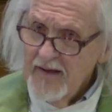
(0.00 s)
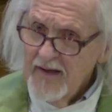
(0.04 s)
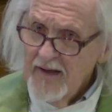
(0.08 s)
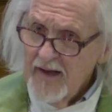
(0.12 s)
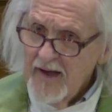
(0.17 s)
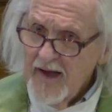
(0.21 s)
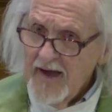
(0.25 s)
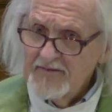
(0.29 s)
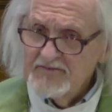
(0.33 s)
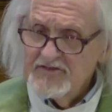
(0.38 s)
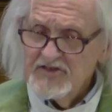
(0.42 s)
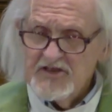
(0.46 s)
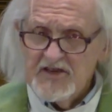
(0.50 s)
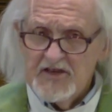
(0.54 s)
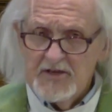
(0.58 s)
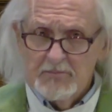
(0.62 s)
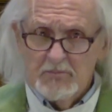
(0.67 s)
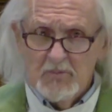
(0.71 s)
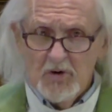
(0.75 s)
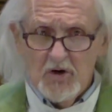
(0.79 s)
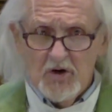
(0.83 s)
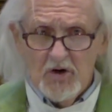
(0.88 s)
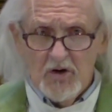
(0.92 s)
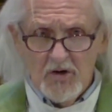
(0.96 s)
I've seen
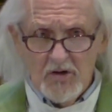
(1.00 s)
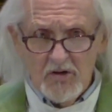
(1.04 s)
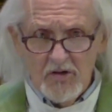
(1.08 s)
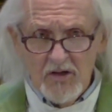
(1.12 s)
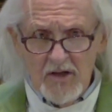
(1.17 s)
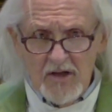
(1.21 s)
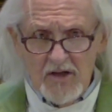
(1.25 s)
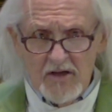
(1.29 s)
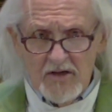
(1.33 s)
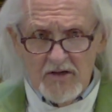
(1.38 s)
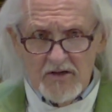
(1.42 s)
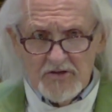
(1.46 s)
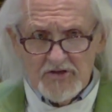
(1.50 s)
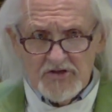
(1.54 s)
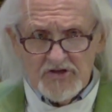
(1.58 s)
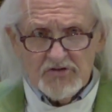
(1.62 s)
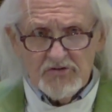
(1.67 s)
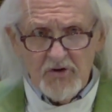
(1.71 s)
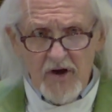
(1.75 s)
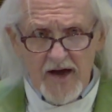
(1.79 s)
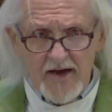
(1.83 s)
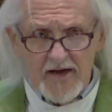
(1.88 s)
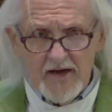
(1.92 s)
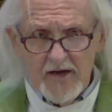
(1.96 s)
Merle
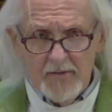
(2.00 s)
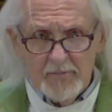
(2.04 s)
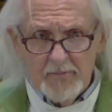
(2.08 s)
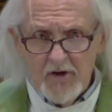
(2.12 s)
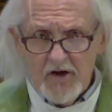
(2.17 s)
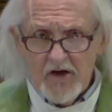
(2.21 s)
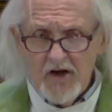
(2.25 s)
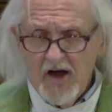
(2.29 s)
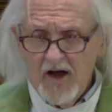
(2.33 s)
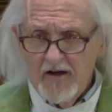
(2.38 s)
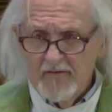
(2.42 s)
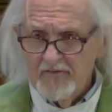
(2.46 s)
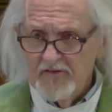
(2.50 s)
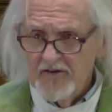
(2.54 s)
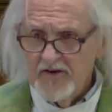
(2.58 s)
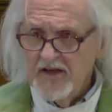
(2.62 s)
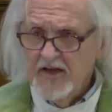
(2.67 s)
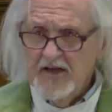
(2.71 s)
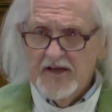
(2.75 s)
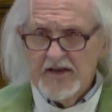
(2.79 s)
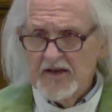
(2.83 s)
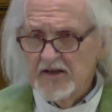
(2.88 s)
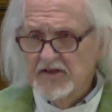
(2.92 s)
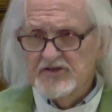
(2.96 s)
strike up a conversation.
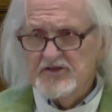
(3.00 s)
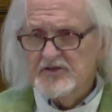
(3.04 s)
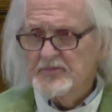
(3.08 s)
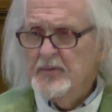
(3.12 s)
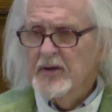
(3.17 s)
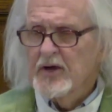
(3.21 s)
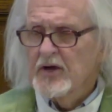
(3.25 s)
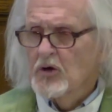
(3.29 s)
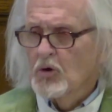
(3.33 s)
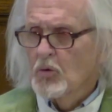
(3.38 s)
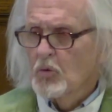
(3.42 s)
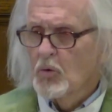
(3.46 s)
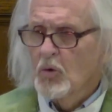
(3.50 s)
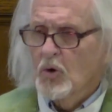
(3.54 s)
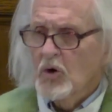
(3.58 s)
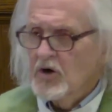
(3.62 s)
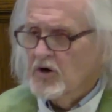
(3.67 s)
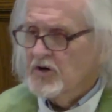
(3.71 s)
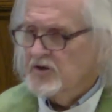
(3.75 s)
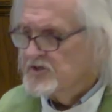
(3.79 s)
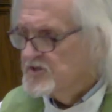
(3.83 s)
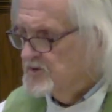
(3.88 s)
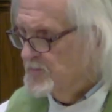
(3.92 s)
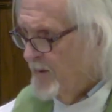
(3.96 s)
He didn't speak a
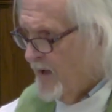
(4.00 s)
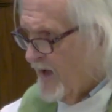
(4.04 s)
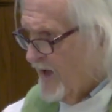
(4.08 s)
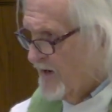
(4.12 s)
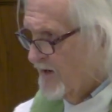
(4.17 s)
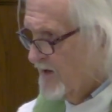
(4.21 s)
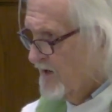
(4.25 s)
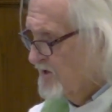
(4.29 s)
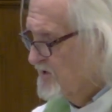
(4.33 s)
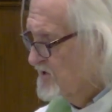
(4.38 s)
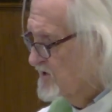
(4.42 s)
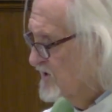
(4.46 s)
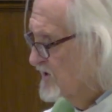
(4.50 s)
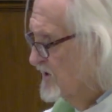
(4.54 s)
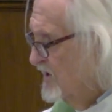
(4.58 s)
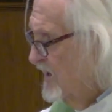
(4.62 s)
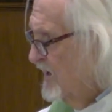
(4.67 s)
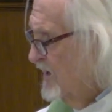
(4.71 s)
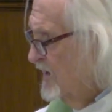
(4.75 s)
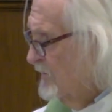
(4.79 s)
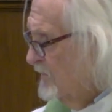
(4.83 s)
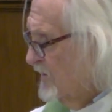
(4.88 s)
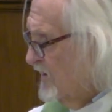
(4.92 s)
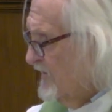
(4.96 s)
word of Spanish,
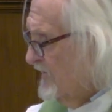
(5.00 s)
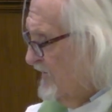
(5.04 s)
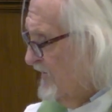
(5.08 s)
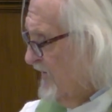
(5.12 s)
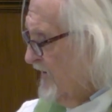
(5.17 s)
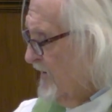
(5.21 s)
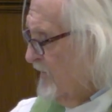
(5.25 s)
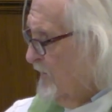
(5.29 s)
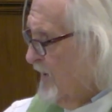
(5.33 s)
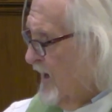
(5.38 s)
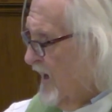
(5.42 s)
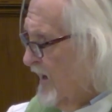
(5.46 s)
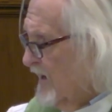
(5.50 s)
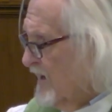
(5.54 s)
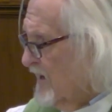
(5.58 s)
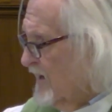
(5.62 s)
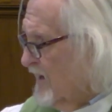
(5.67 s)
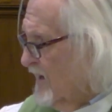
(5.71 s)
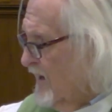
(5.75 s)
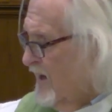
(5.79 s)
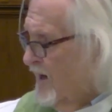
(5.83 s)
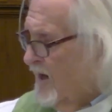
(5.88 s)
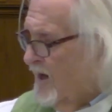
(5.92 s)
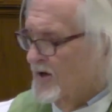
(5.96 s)
but if he met
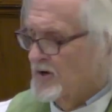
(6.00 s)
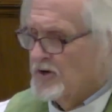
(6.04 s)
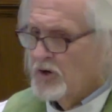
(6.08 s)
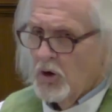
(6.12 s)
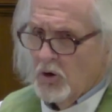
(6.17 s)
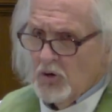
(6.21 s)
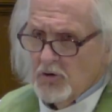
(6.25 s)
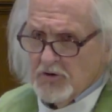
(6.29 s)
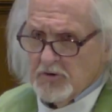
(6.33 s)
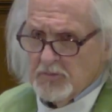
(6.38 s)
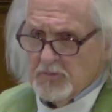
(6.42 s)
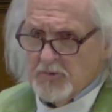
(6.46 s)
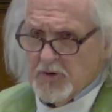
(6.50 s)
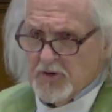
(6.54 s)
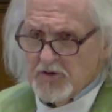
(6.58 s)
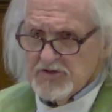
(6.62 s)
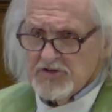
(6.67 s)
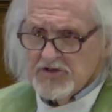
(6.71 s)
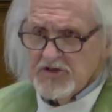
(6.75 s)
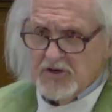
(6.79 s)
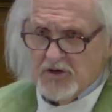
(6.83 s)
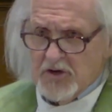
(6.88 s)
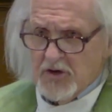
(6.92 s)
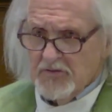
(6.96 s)
an older
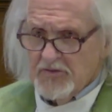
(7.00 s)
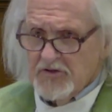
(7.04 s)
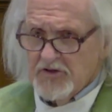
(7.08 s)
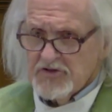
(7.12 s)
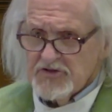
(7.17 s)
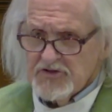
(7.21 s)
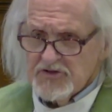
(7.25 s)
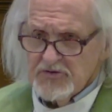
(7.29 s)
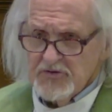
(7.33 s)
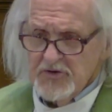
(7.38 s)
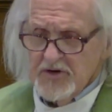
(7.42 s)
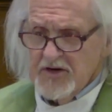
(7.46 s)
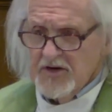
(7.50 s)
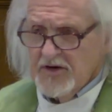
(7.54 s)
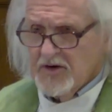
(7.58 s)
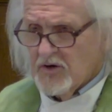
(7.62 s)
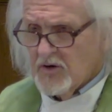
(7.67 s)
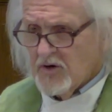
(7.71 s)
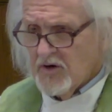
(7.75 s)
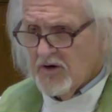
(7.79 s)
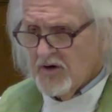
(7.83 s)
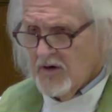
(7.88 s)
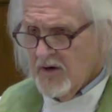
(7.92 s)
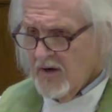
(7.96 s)
person on the street
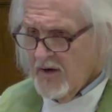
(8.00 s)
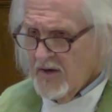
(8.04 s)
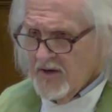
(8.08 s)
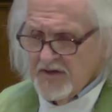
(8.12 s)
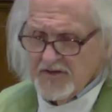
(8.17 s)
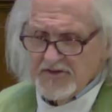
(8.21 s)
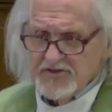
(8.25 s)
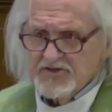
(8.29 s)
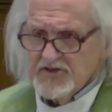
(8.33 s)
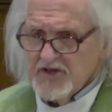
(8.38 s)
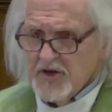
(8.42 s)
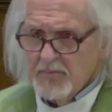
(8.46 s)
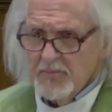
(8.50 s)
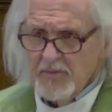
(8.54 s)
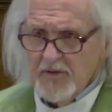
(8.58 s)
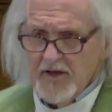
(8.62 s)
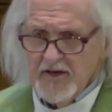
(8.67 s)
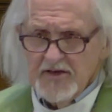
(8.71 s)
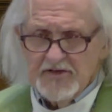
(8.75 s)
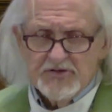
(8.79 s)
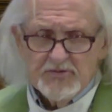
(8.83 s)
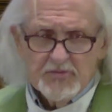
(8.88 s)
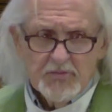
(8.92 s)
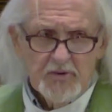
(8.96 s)
or in some
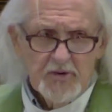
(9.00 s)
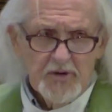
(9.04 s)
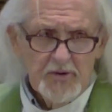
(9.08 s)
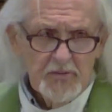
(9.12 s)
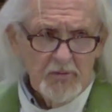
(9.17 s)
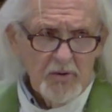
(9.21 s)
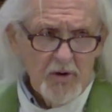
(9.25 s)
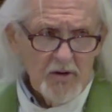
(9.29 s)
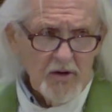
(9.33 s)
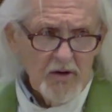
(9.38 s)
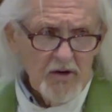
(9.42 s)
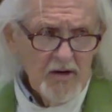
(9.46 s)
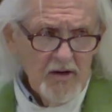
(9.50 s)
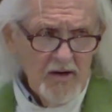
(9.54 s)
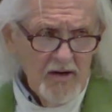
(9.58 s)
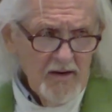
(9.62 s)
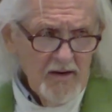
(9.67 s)
place we were,